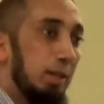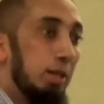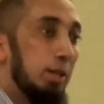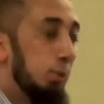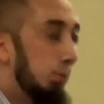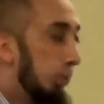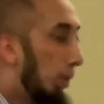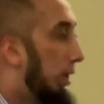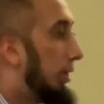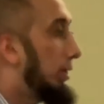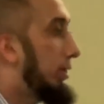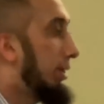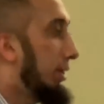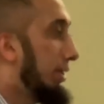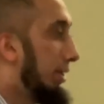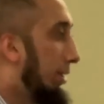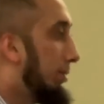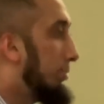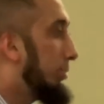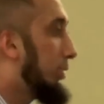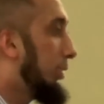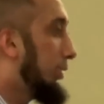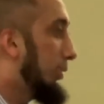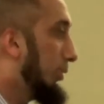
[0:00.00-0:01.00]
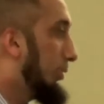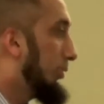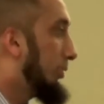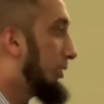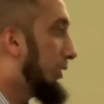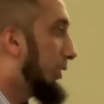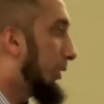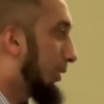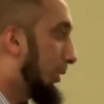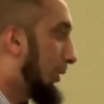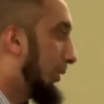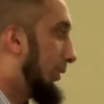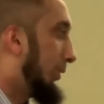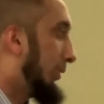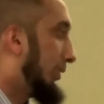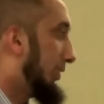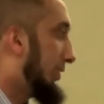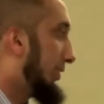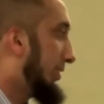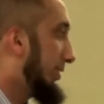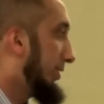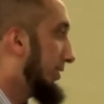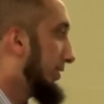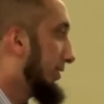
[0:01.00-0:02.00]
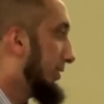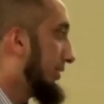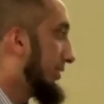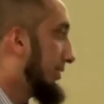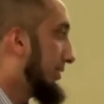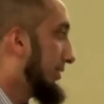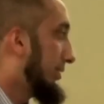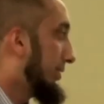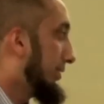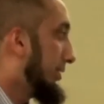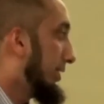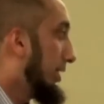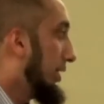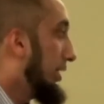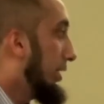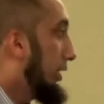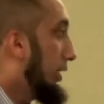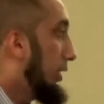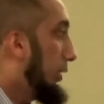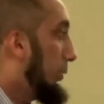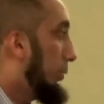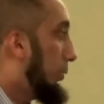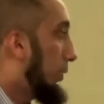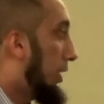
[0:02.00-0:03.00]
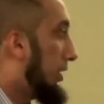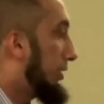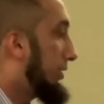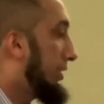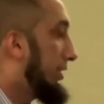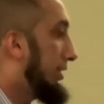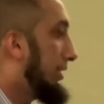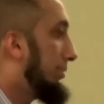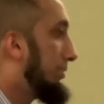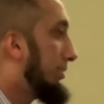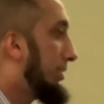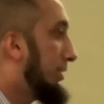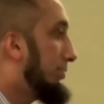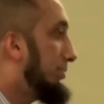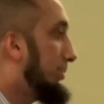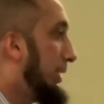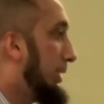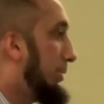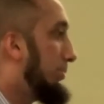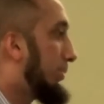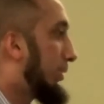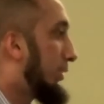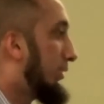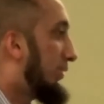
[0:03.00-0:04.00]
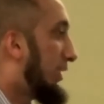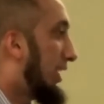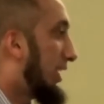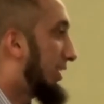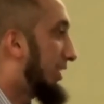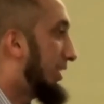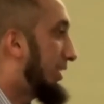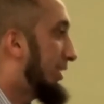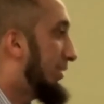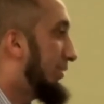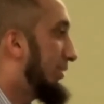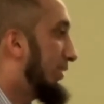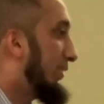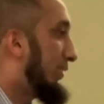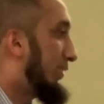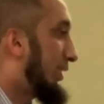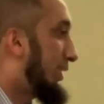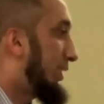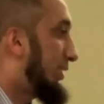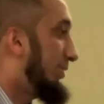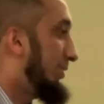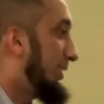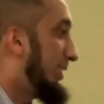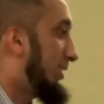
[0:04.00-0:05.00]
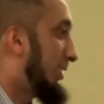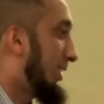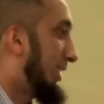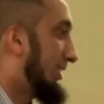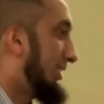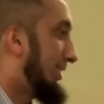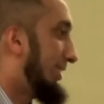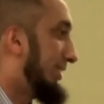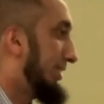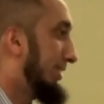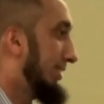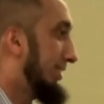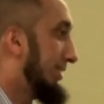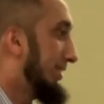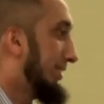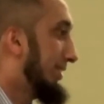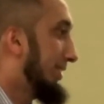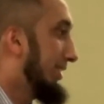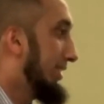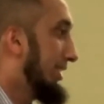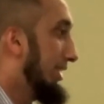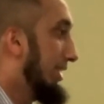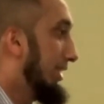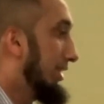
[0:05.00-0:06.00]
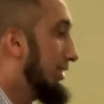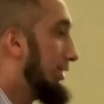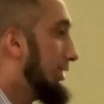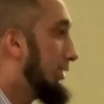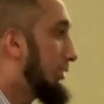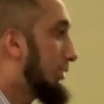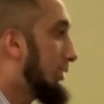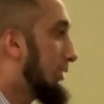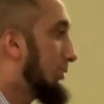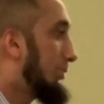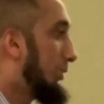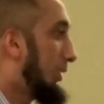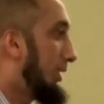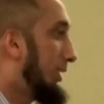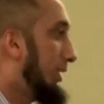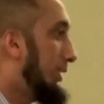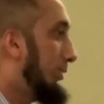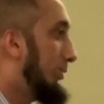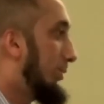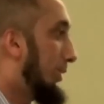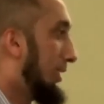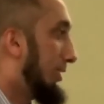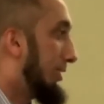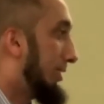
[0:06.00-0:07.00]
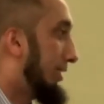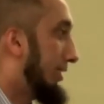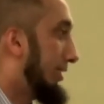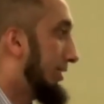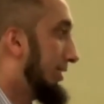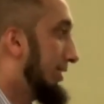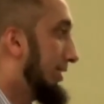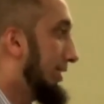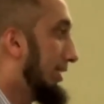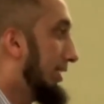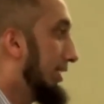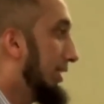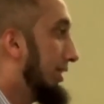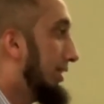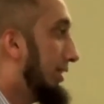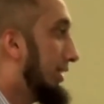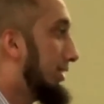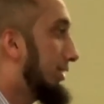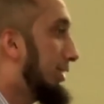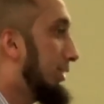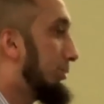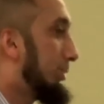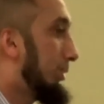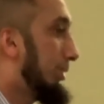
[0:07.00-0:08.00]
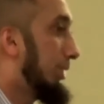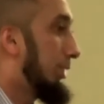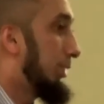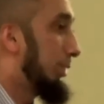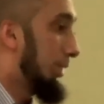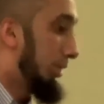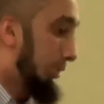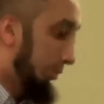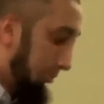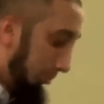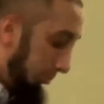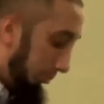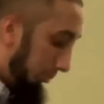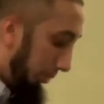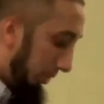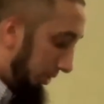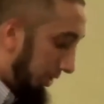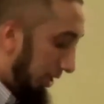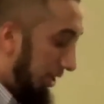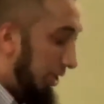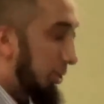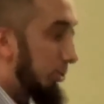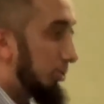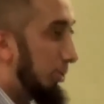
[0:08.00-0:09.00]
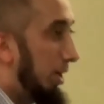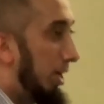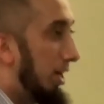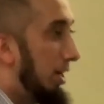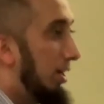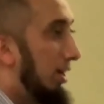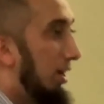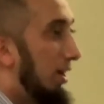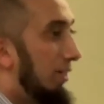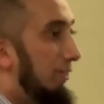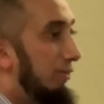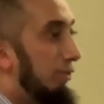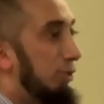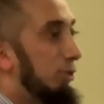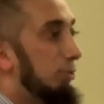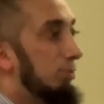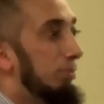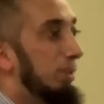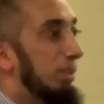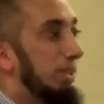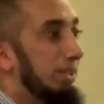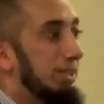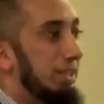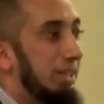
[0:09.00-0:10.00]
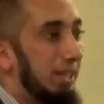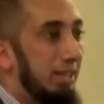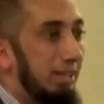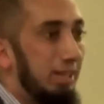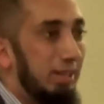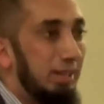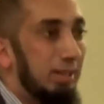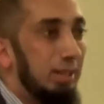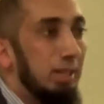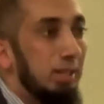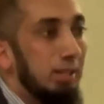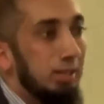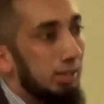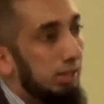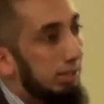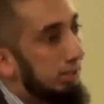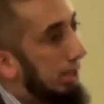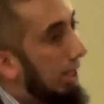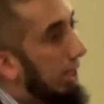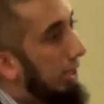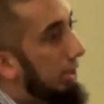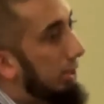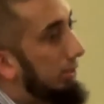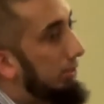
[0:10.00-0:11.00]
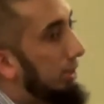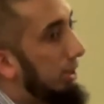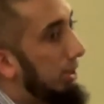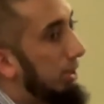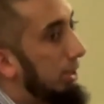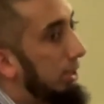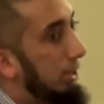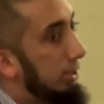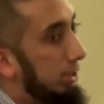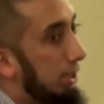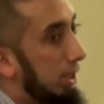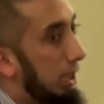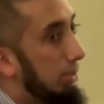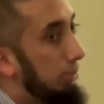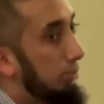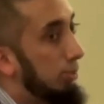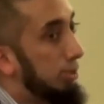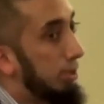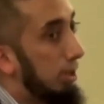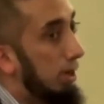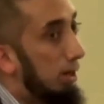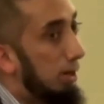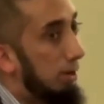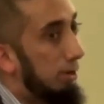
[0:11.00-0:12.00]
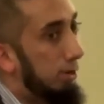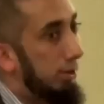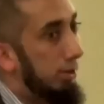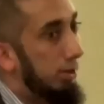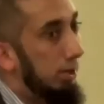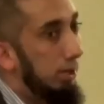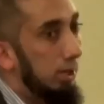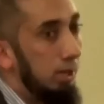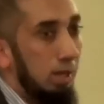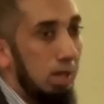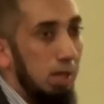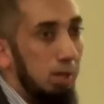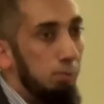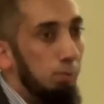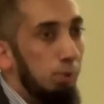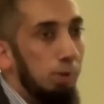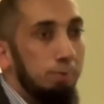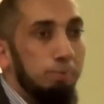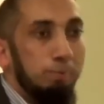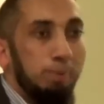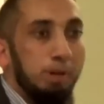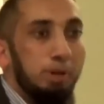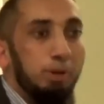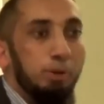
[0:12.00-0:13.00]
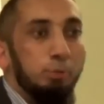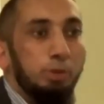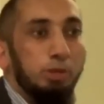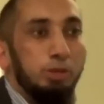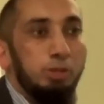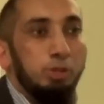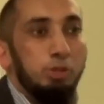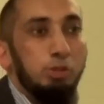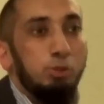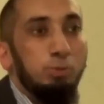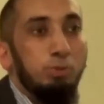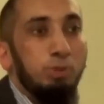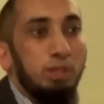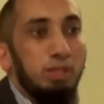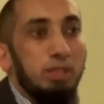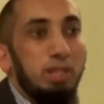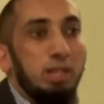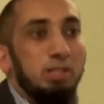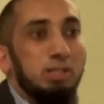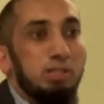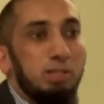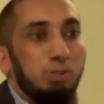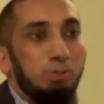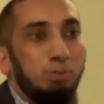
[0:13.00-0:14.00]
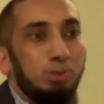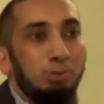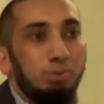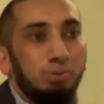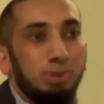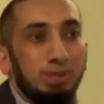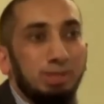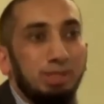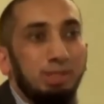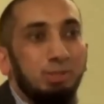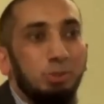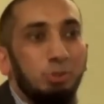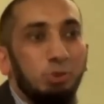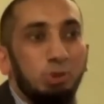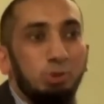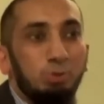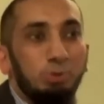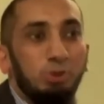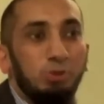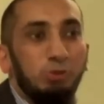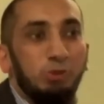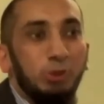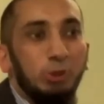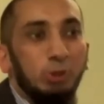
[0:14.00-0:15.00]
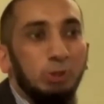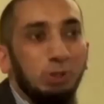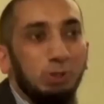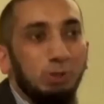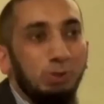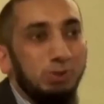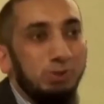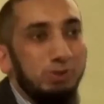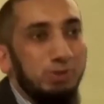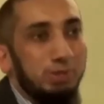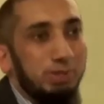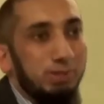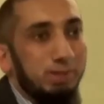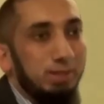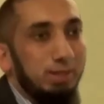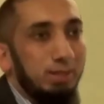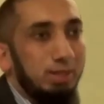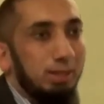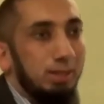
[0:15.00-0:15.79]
He wanted them to lose their clothes. He wanted them to be provocative in front of each other. This is what He wanted. This was His way of humiliating, because Adam alayhi salam was honored, and what better way to humiliate someone but than to remove their clothes?